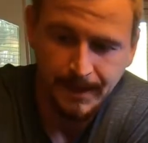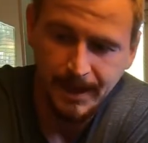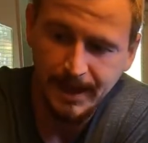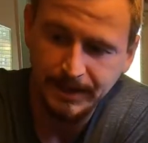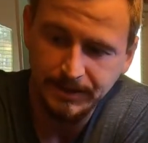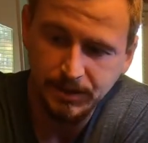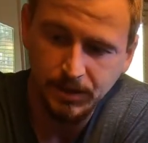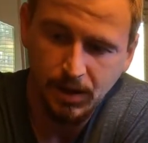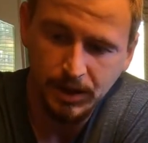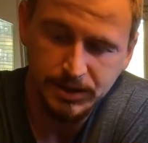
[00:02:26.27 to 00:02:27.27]
And
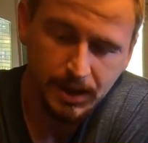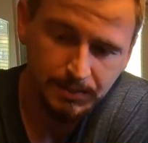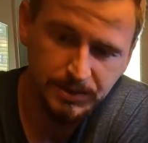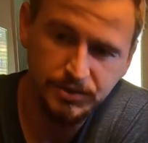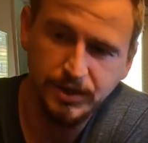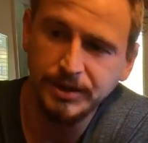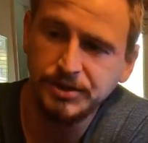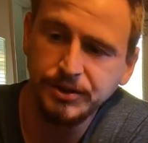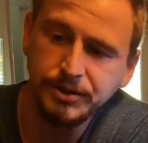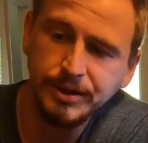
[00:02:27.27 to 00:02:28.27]
on top of the drainage
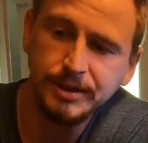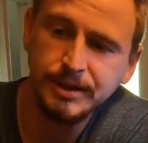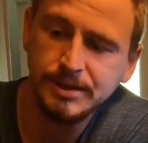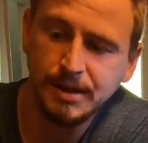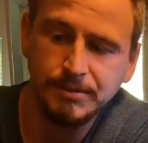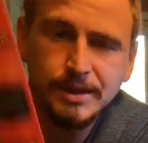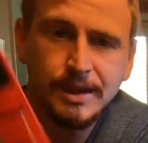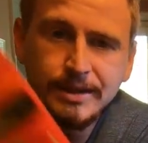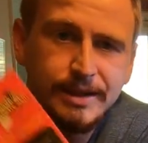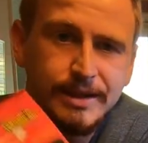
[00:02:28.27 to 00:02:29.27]
layer, you're going to need something
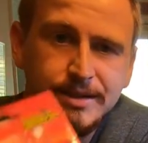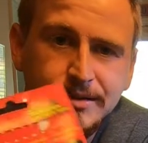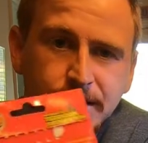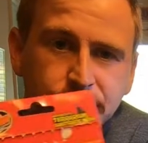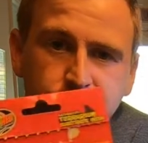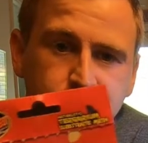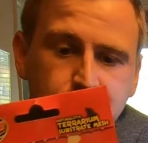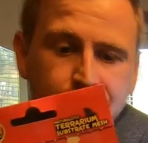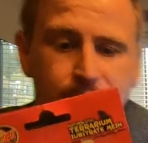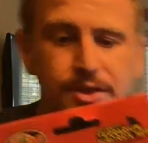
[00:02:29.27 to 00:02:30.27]
like this. It's just a
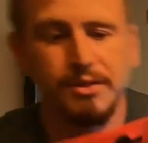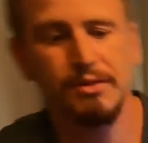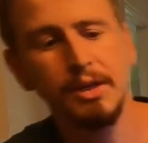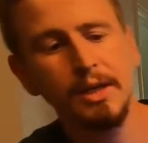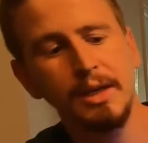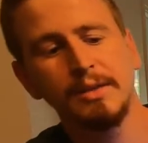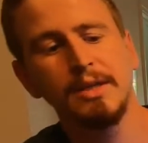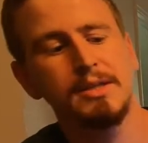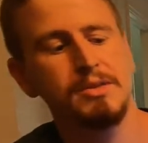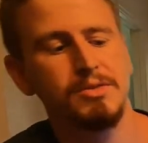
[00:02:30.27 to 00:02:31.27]
mesh. You can get
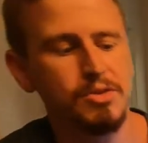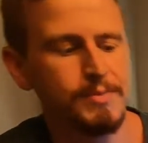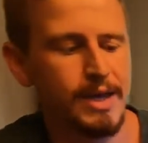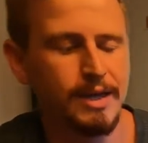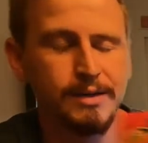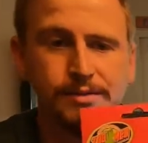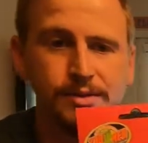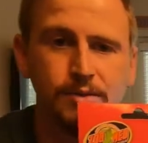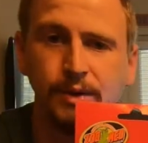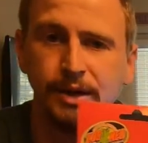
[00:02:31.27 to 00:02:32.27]
this Zoom Ed
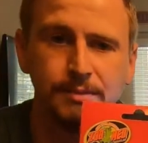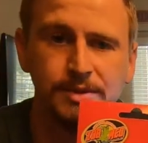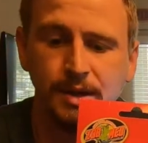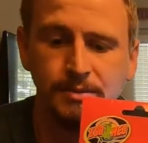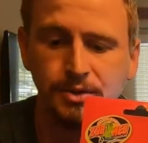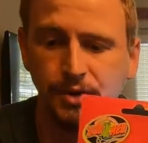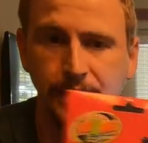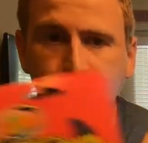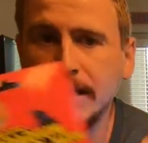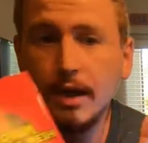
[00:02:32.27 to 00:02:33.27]
terrarium
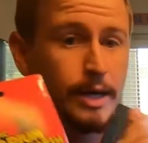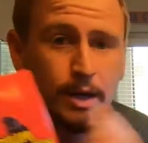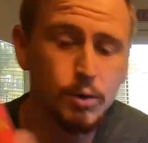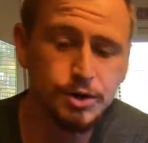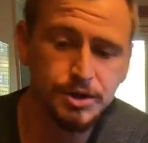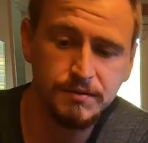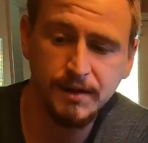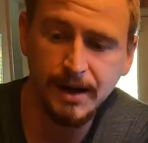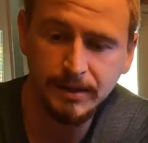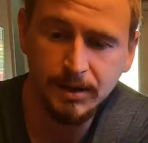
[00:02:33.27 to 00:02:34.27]
substrate. It works just
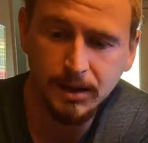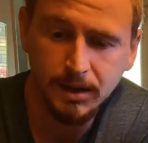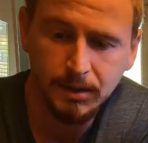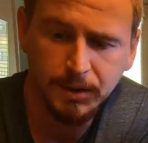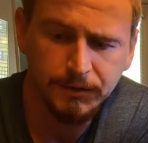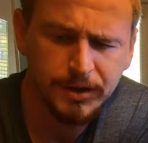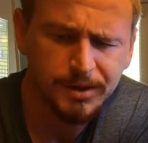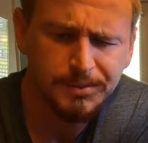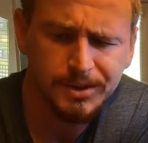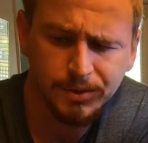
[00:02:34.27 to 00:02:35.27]
fine. But if you're going to
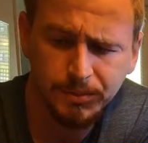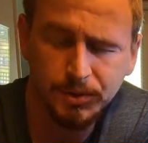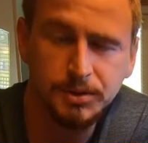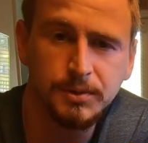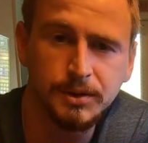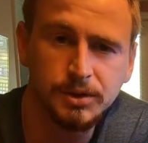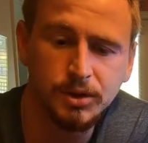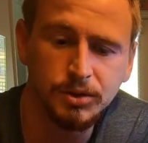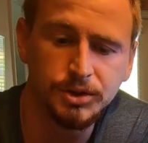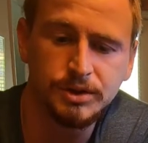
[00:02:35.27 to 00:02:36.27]
be doing multiple
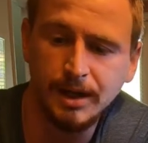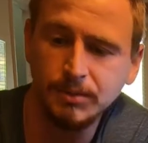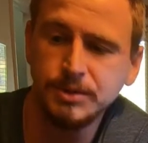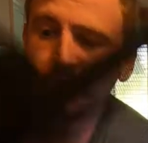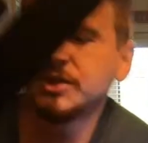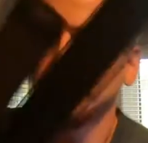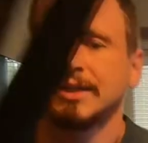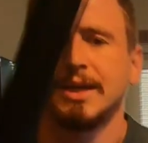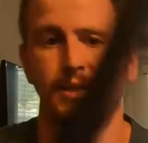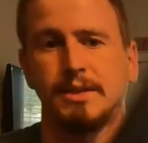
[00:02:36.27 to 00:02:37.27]
enclosures, I would suggest
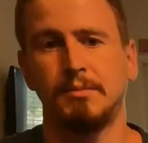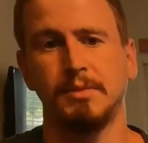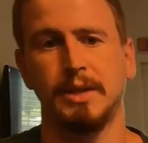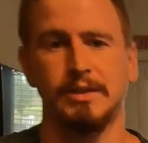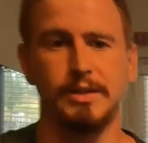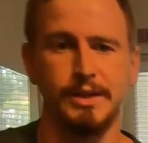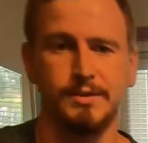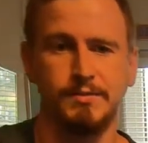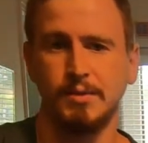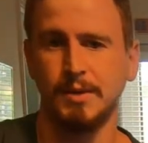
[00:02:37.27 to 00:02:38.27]
getting something like this
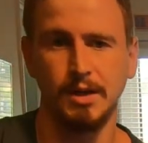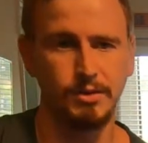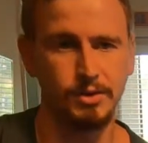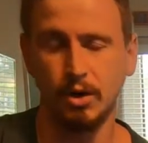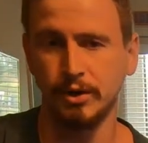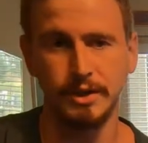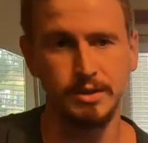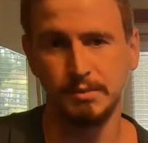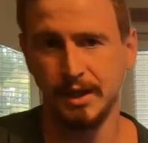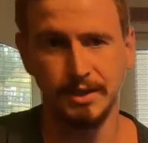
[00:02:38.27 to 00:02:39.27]
from a gardening
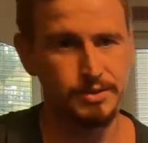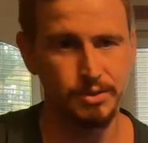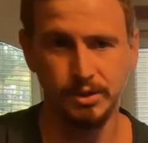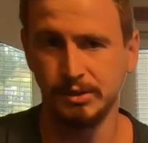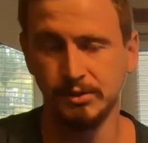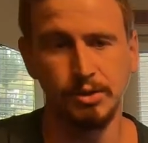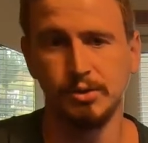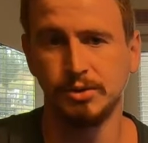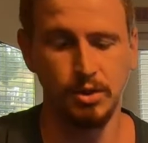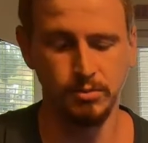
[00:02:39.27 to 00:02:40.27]
supply store,
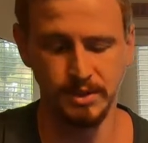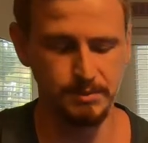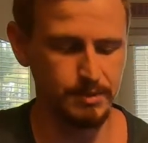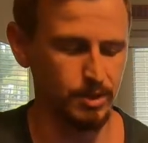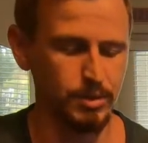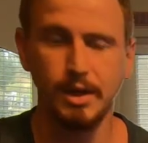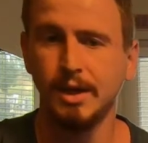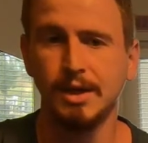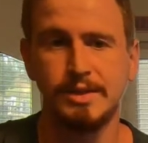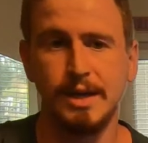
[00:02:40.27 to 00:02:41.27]
Lowe's, Home Depot.
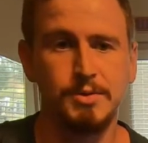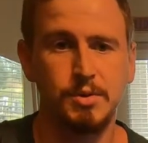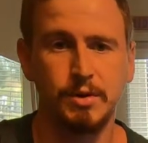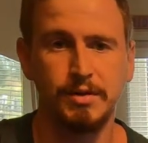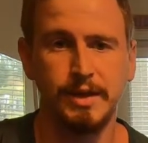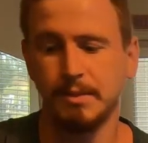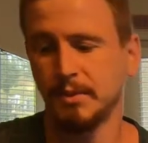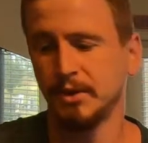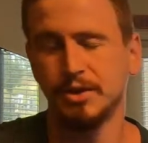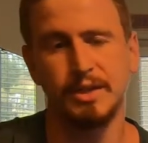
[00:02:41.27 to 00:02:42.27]
Same sort of thing, but
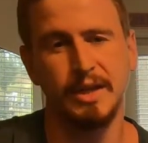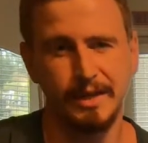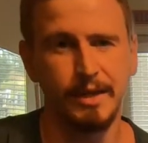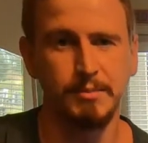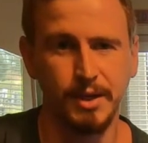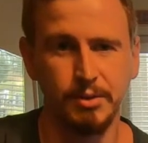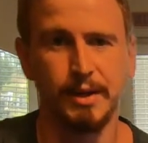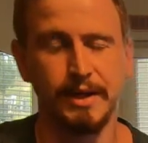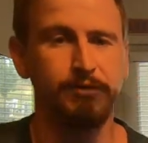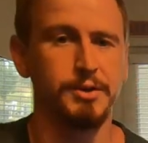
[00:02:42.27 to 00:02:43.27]
you're just going to get a better
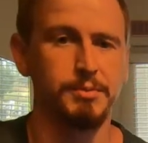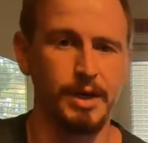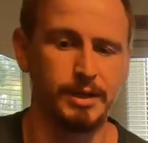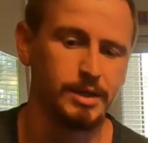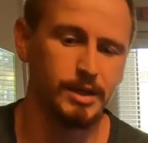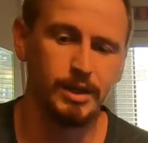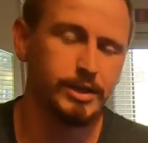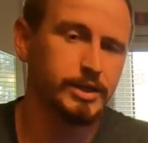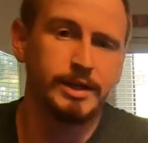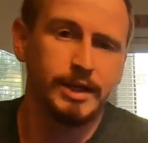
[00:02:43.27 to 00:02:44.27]
bang for your buck. I'm
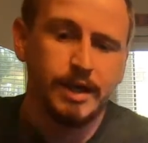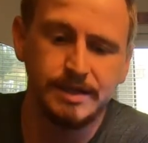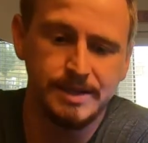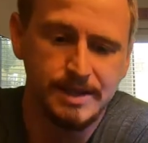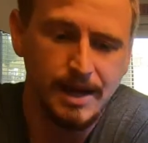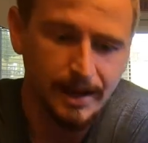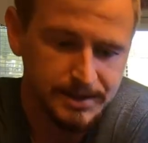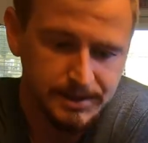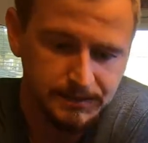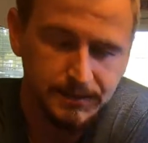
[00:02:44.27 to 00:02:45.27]
going to cut it to size
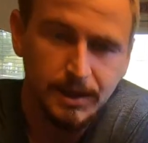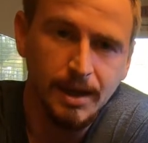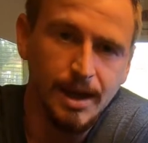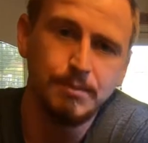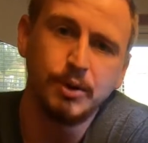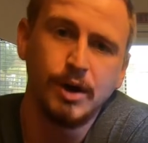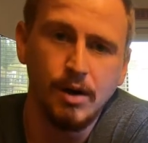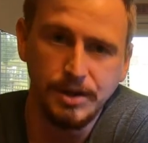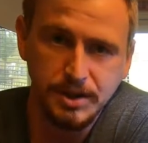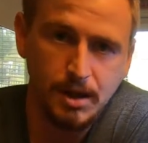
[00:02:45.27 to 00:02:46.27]
and put it
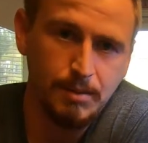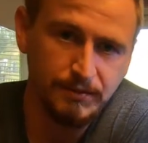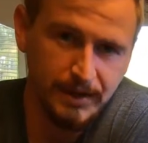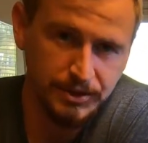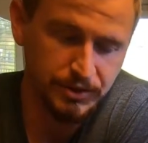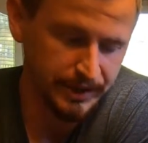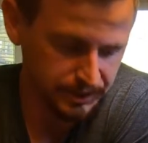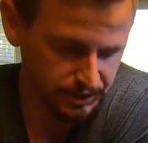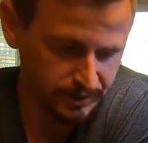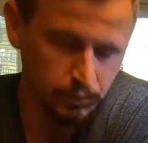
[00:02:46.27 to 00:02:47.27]
on top of that drainage
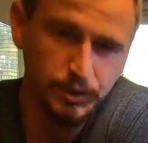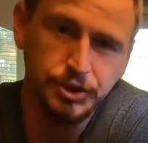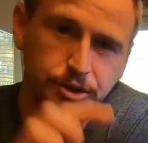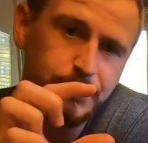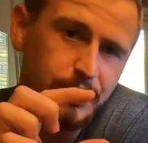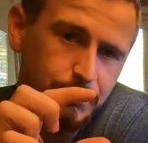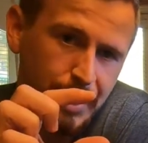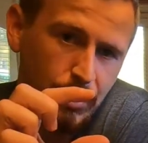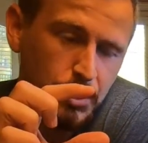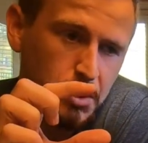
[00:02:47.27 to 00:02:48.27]
layer, which should be
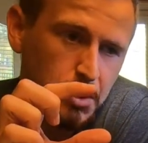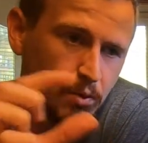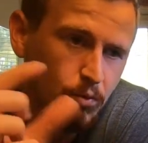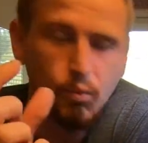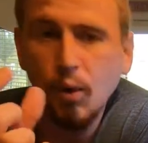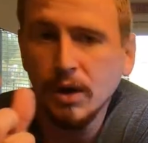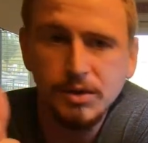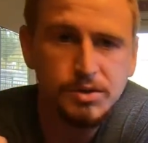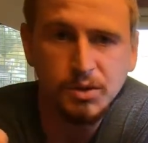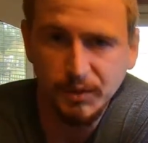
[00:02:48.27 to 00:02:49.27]
about 1 to
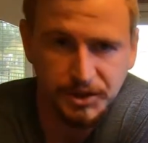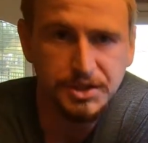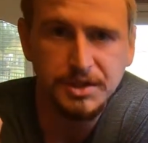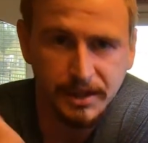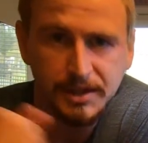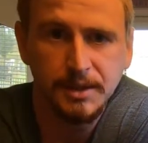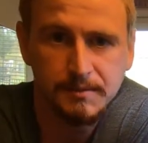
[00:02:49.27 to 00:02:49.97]
2 inches thick.